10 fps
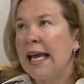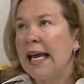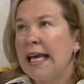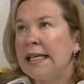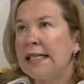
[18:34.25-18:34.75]

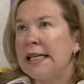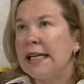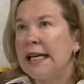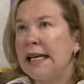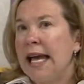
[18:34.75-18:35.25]
It
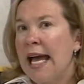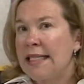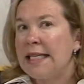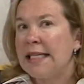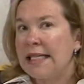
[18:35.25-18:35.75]

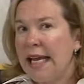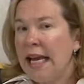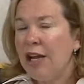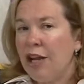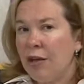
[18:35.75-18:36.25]
has
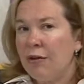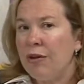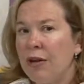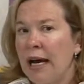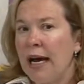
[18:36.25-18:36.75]
continued
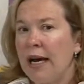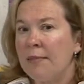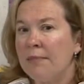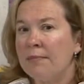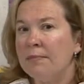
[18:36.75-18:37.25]

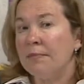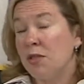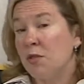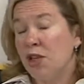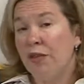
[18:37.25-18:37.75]

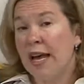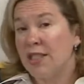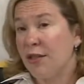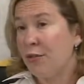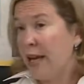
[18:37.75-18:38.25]

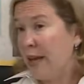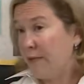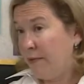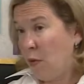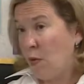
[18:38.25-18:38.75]
2003 and
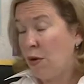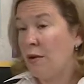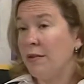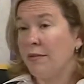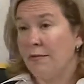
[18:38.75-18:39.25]
4,
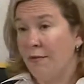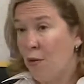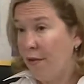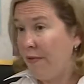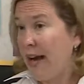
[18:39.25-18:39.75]

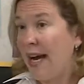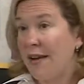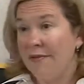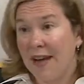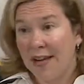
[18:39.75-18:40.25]
4,
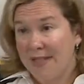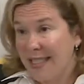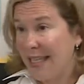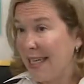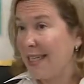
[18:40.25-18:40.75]
5, 5,
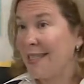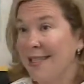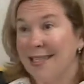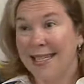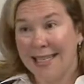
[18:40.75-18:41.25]
6,
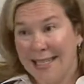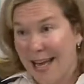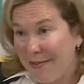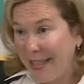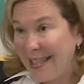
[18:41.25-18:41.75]
6,
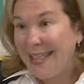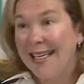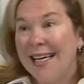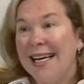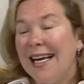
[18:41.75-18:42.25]
7.
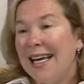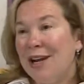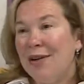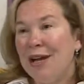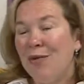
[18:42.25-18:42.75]
You
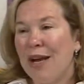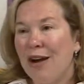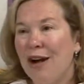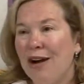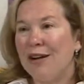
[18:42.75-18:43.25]
know, here we
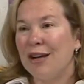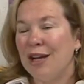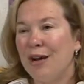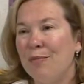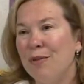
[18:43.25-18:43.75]
are, you
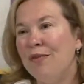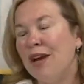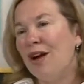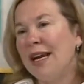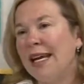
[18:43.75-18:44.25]
know, moving
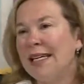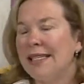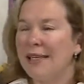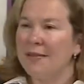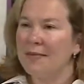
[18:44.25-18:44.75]
on
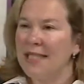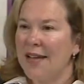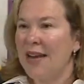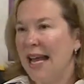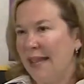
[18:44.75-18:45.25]
into
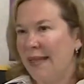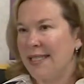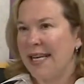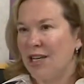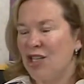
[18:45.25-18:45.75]
7, 8
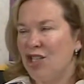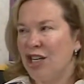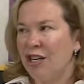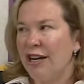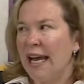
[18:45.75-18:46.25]
this next year.